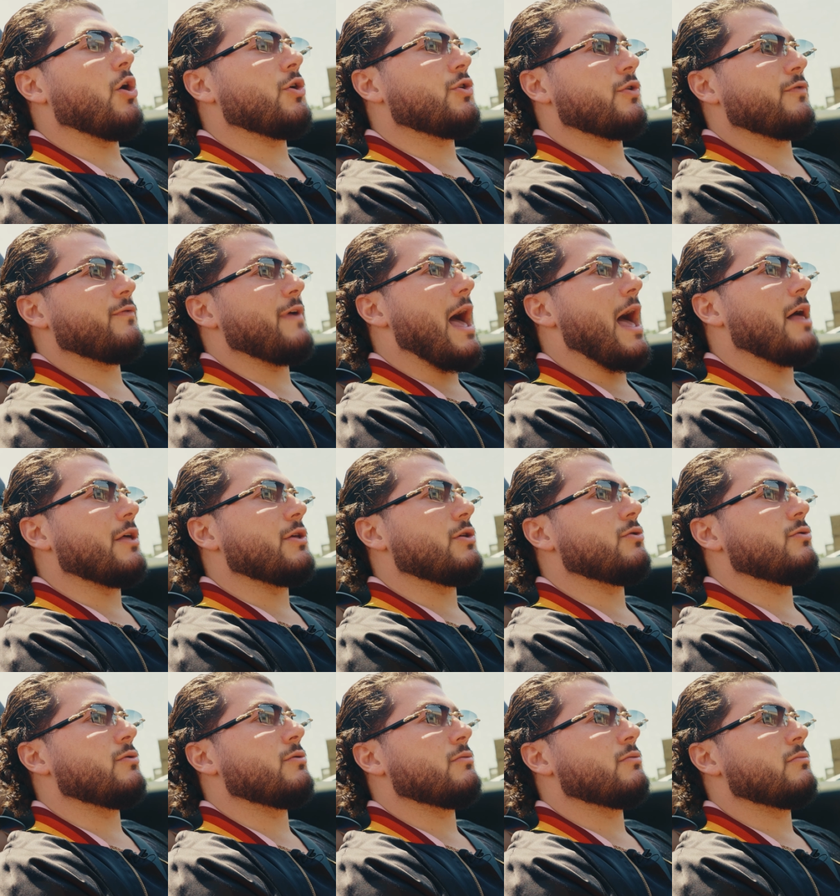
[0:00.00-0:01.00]

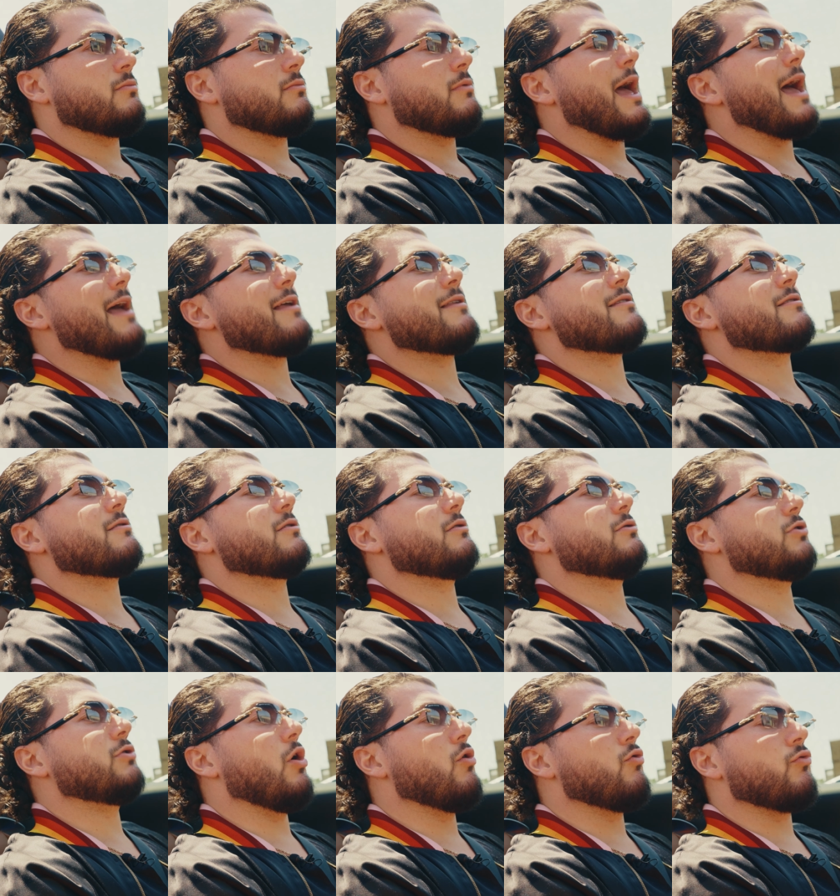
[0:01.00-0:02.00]
undervalued, has
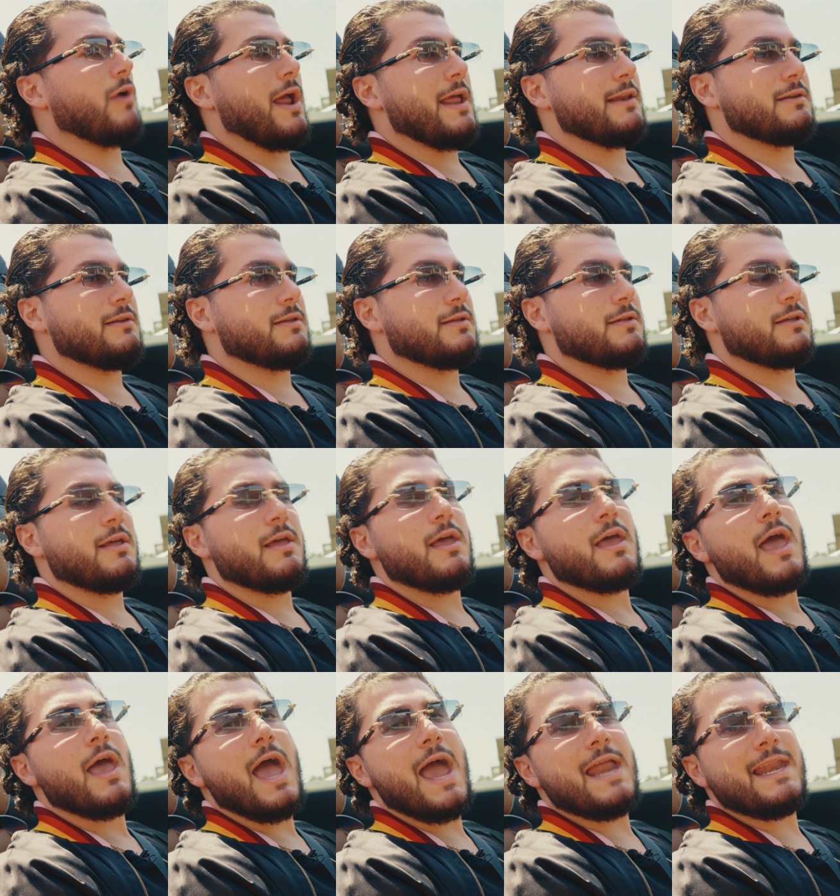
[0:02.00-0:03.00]
low rent,
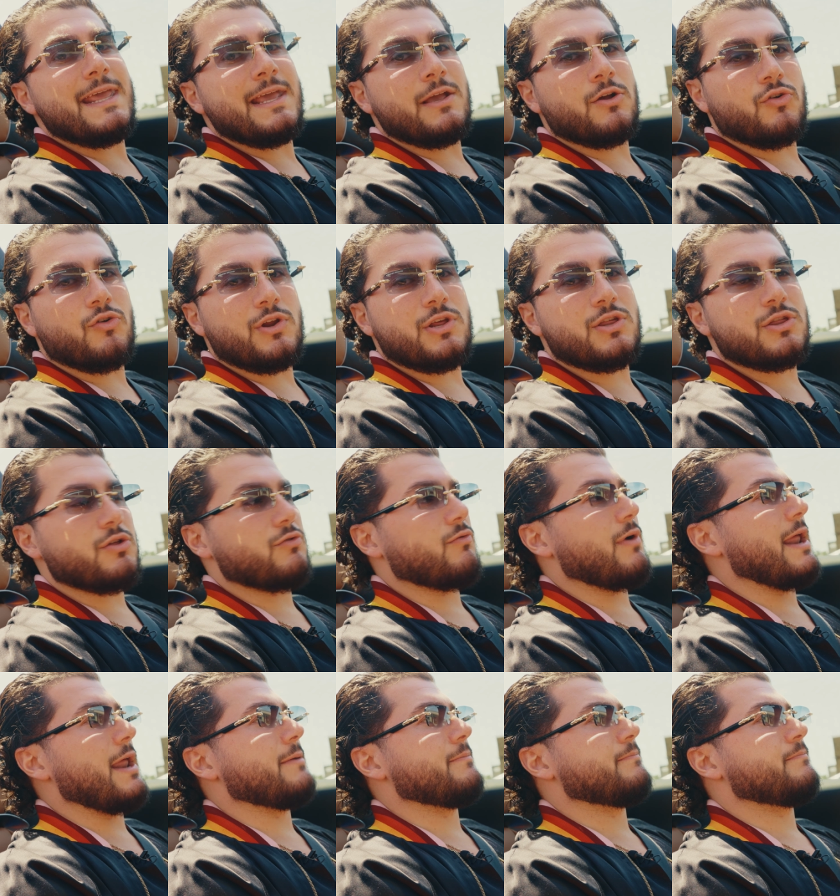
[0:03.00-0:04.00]
and increase the
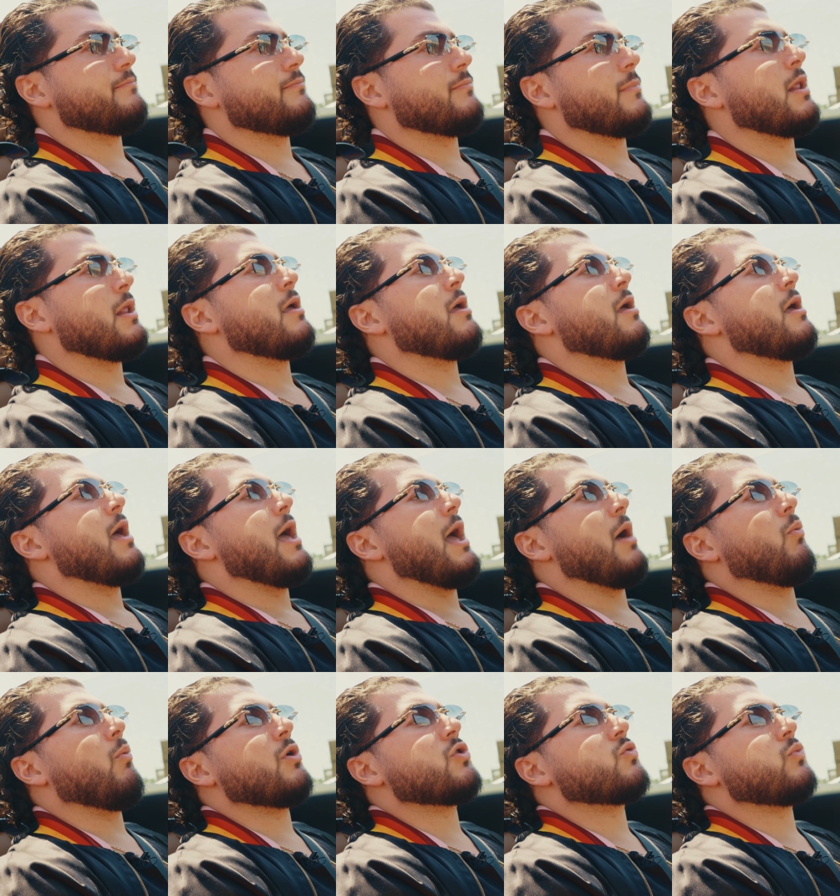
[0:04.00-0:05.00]
rent.
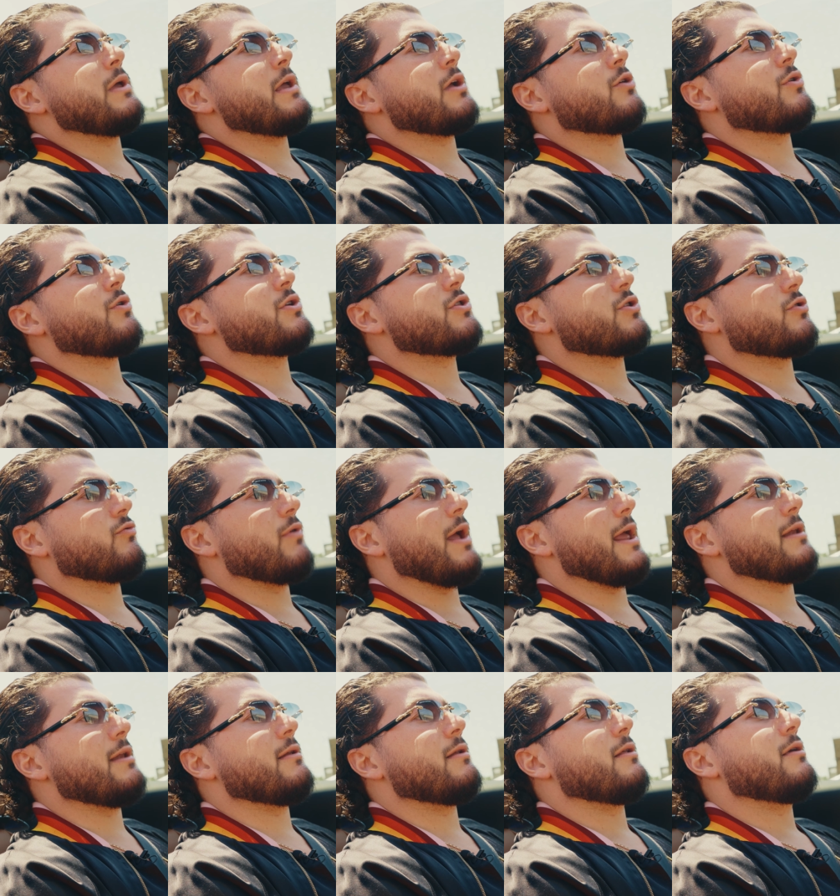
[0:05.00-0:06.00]
And once we increase the rent,